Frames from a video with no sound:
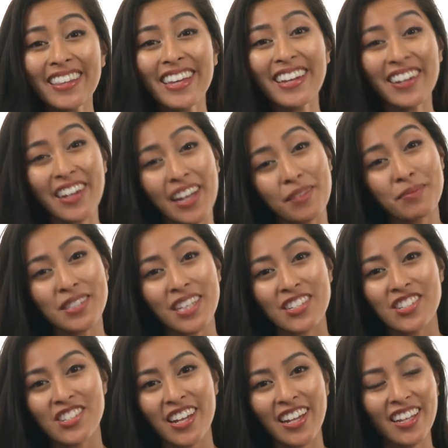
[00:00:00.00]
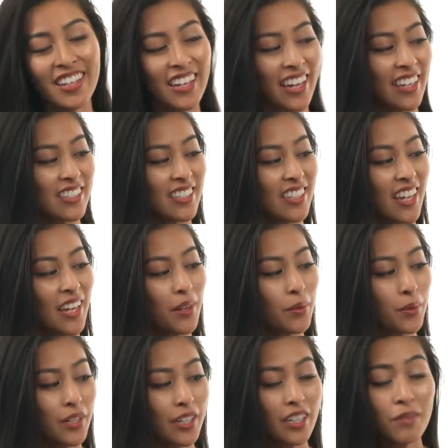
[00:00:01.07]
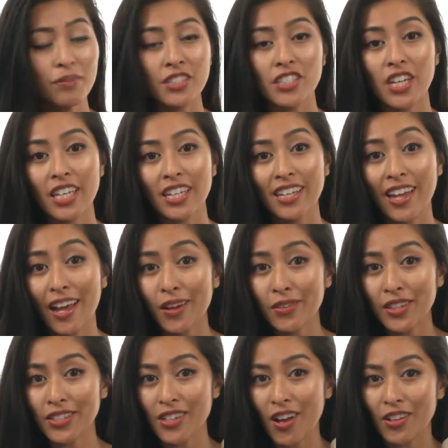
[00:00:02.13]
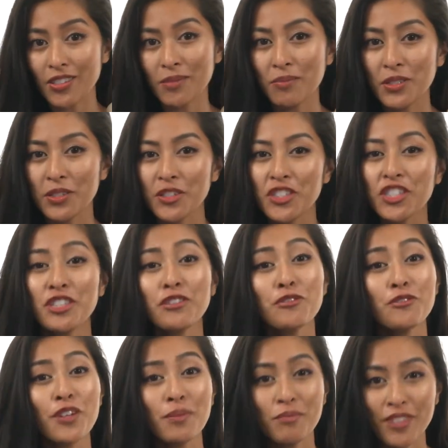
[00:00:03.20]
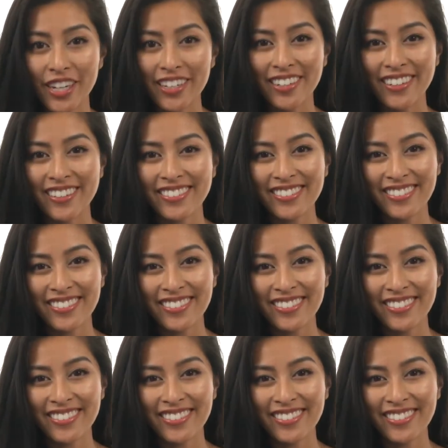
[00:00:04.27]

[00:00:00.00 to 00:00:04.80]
Hi there, I'm Sunshine, and today we're going to be checking out this awesome new shoe from Rieker.